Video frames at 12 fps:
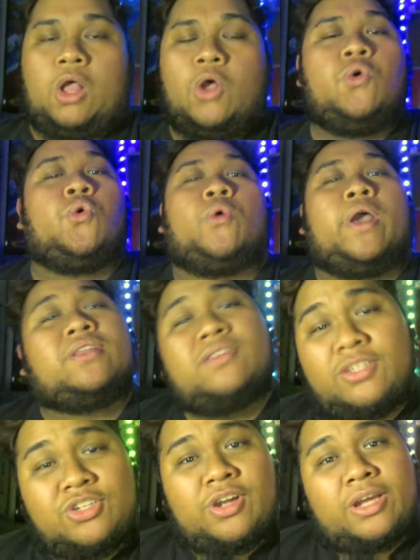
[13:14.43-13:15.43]
Oh, and
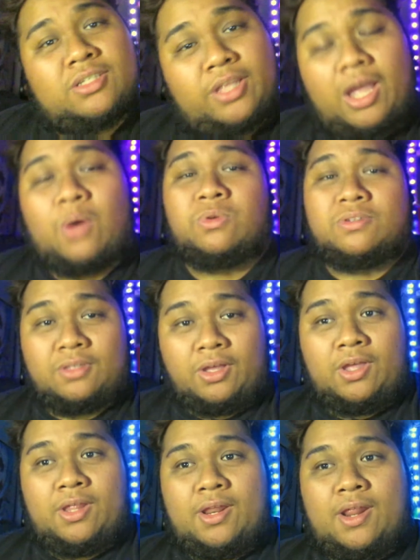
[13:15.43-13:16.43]
did you guys think I was
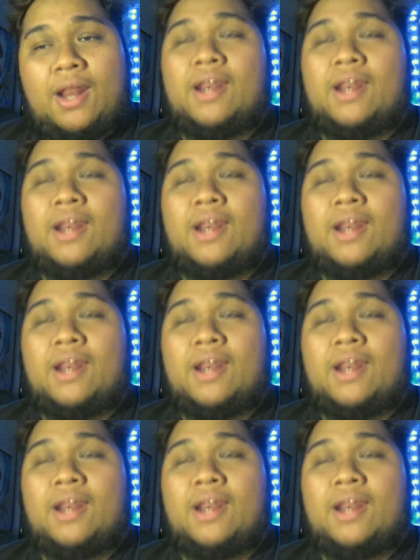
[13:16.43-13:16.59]
done?